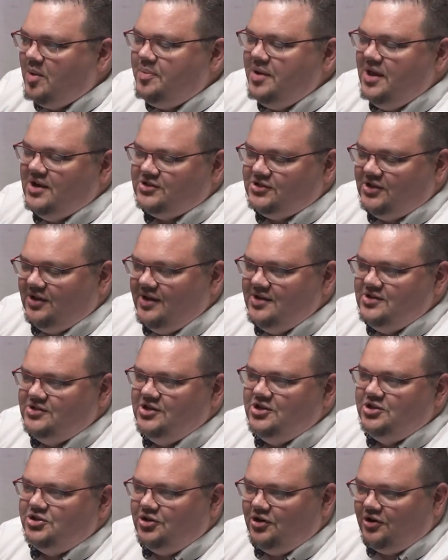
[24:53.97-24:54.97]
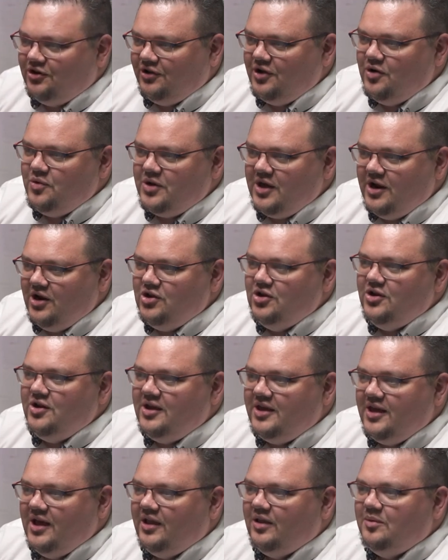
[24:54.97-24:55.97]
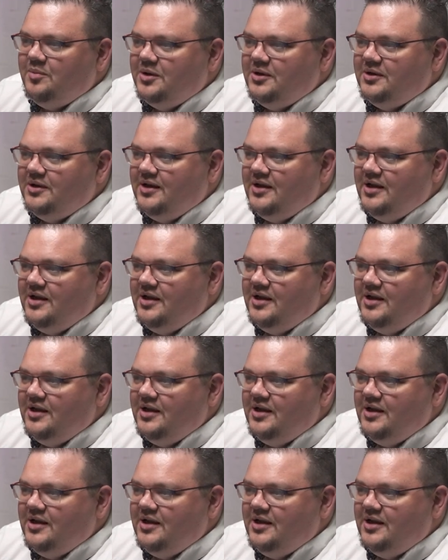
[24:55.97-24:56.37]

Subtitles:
personalisation or a little kind of unique element,